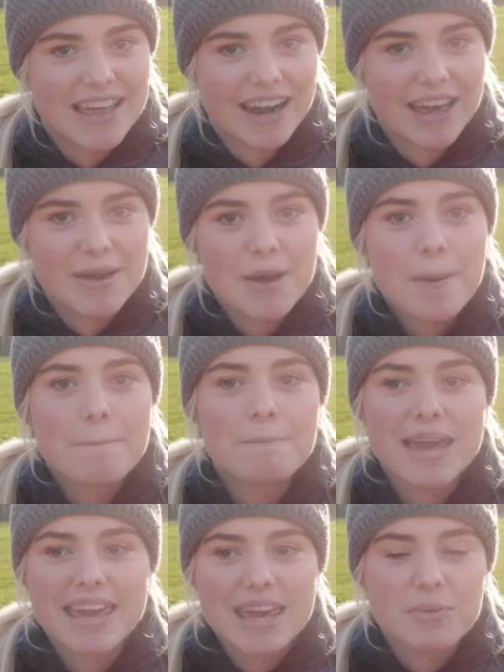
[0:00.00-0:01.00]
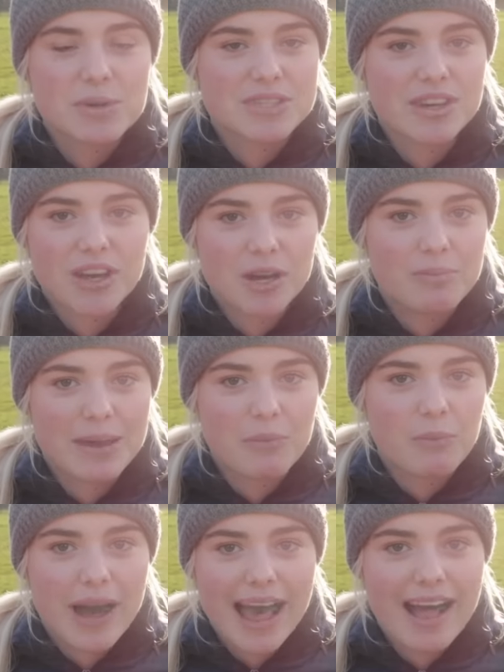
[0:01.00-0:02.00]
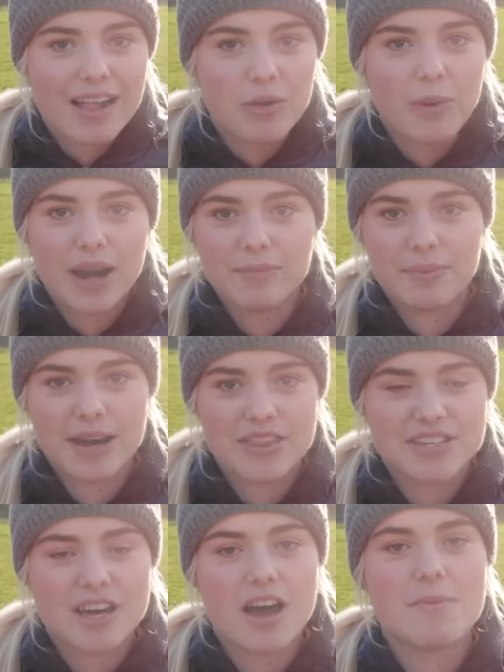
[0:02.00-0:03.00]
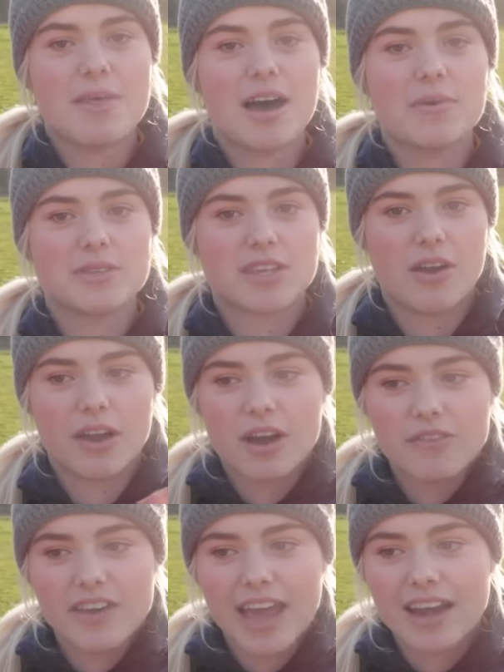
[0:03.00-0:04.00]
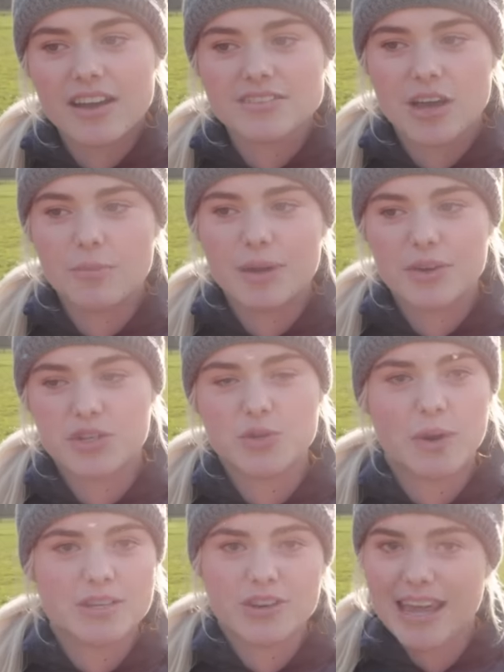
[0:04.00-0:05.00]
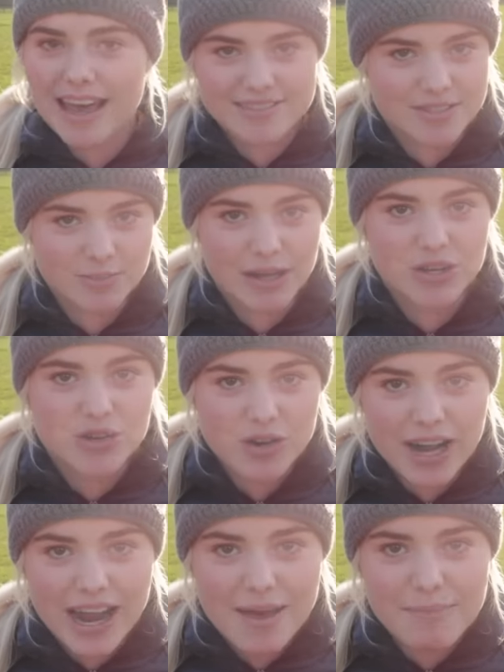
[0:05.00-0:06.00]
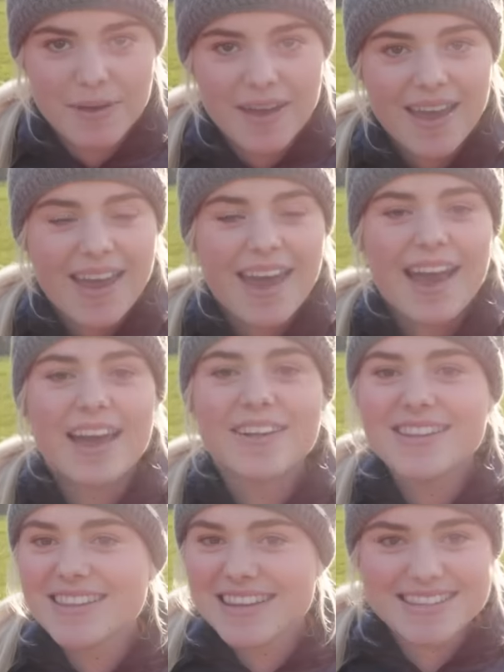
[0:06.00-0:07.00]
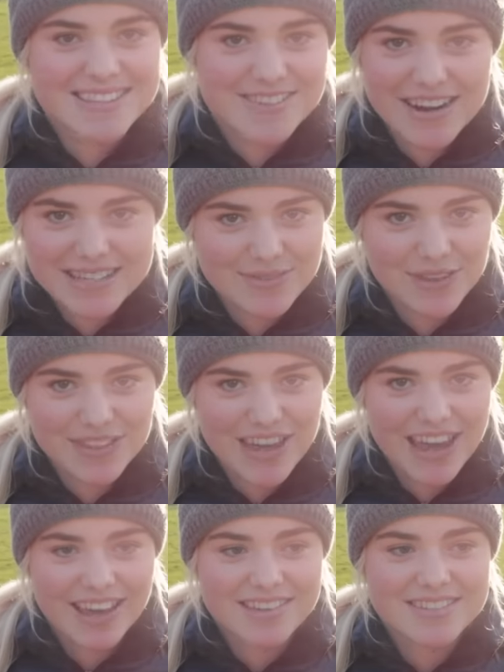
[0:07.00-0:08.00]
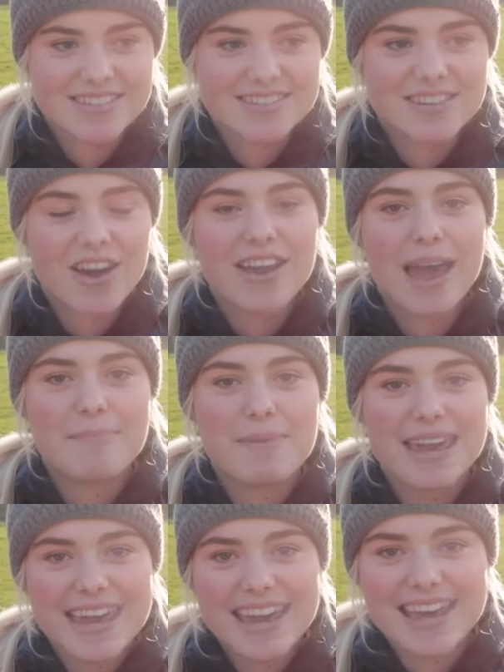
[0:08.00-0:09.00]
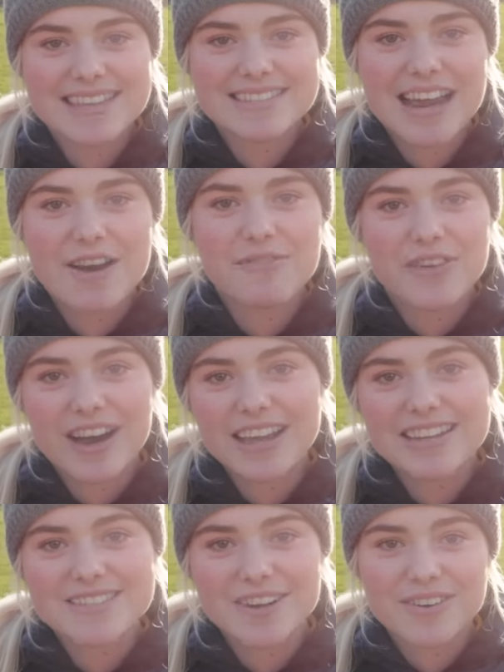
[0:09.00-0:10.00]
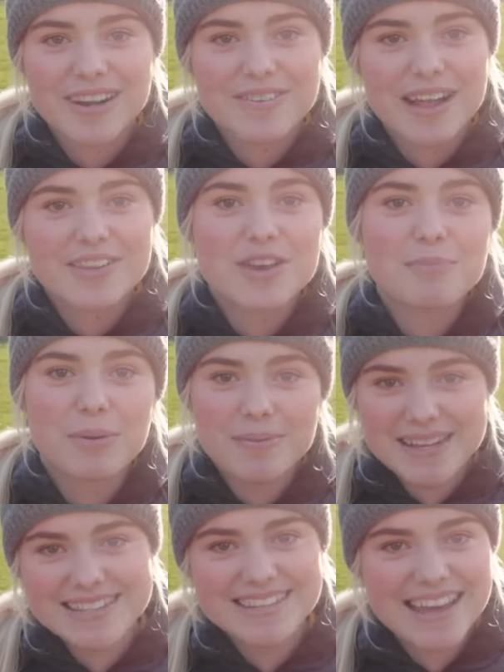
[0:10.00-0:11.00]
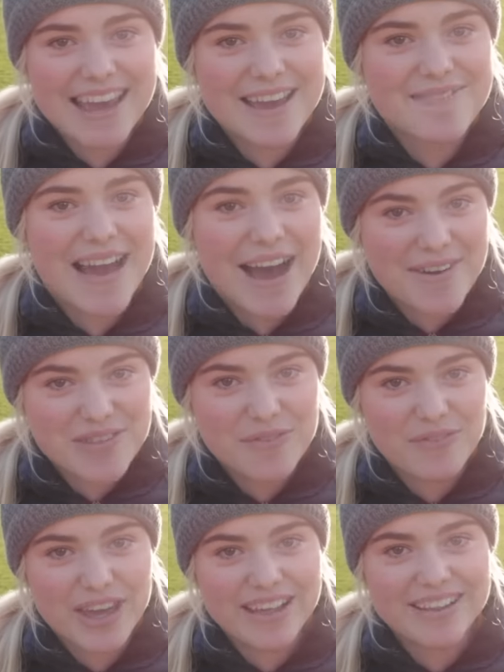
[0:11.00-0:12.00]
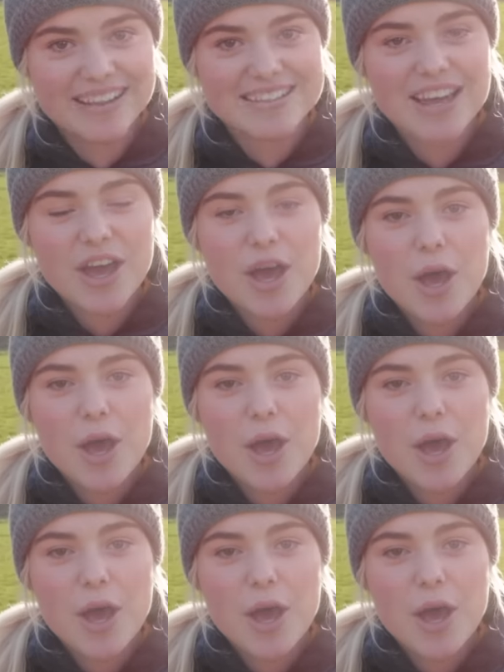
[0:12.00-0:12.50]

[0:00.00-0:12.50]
that like Mickey wasn't gonna be well by the time that I was going off again. I was like, oh my gosh, do I cancel my trip? And all of these stressful things. So yeah, Mickey is now fine. He's doing really well. You can probably see him out in the field.